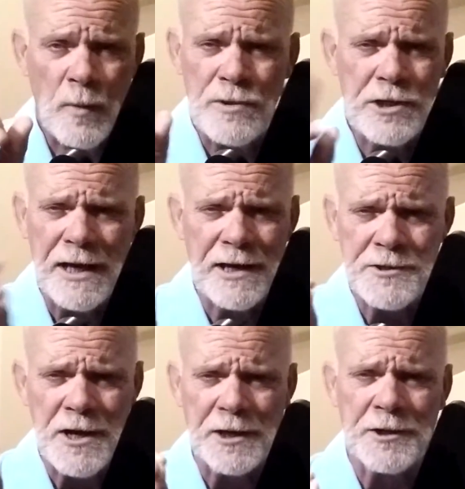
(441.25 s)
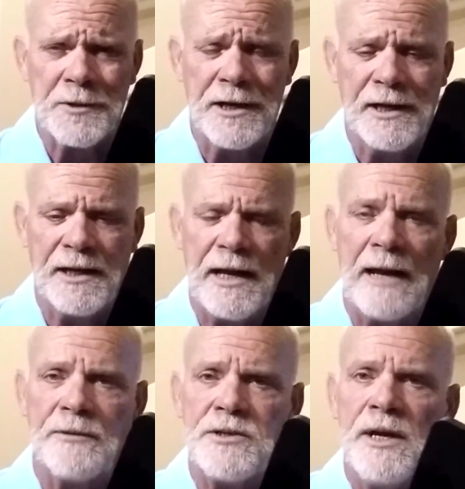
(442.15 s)
which again is not going to create any
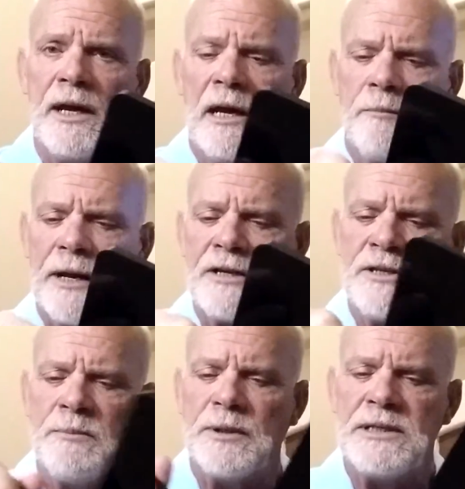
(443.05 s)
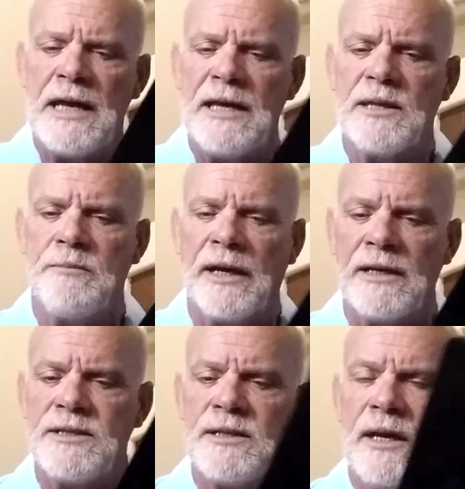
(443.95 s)
damage, but I simply take the
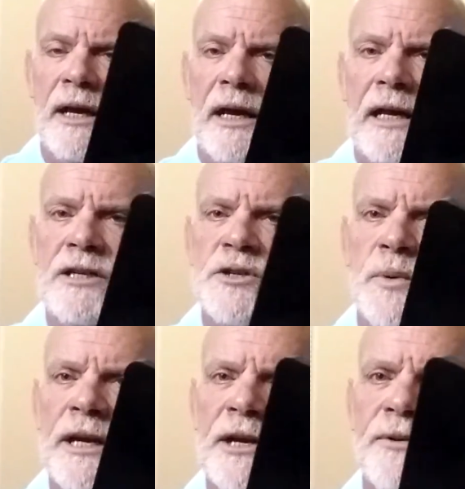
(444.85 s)
base and swing it